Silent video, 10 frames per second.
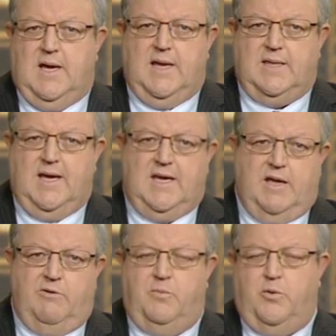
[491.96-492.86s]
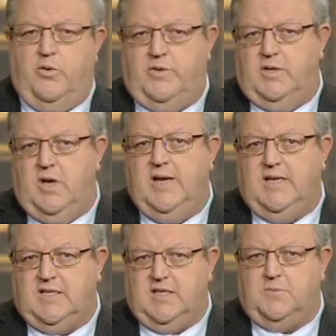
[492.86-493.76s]
They can report that
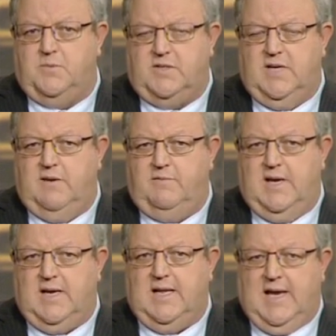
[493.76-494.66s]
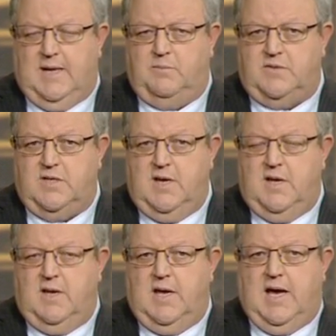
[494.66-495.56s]
96% of their claims
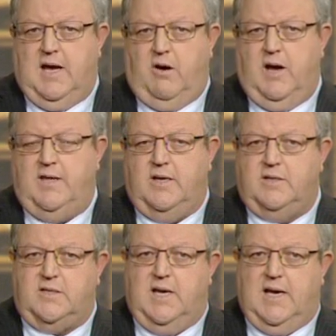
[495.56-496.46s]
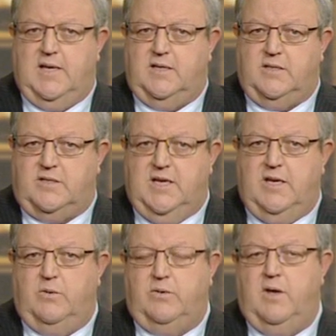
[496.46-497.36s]
are either
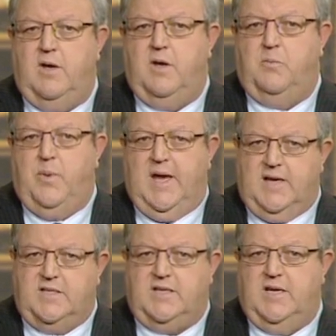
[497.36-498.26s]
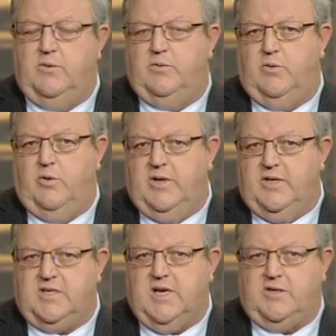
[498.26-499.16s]
settled, being settled, or in
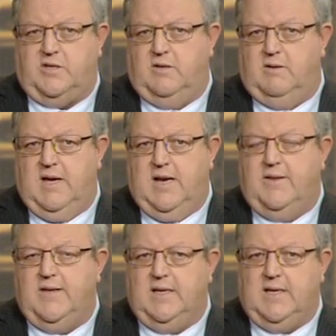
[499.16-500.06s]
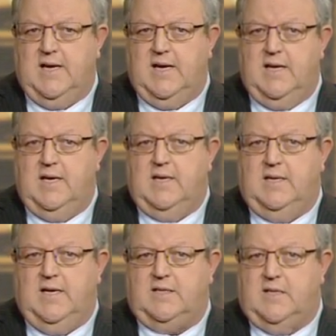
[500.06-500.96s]
discussion. And I think
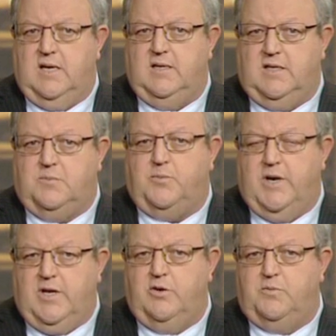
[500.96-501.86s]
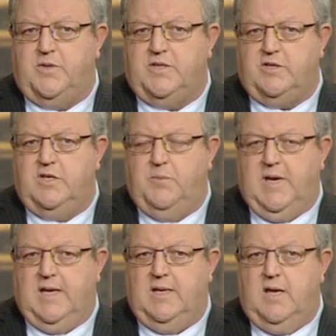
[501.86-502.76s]
that's a pretty good position to
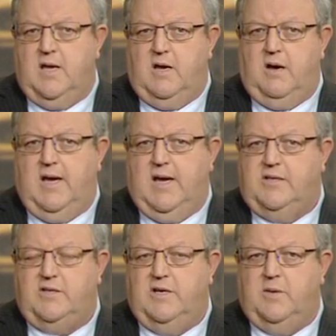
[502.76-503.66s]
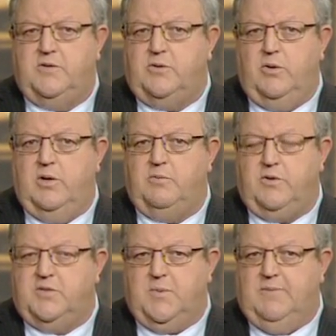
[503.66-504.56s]
be in. IAG, I'm sure,
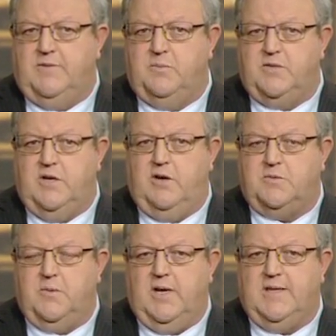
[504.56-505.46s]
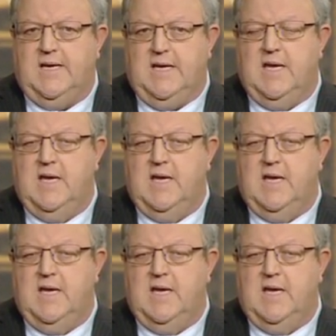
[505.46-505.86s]
could speak for themselves, but I think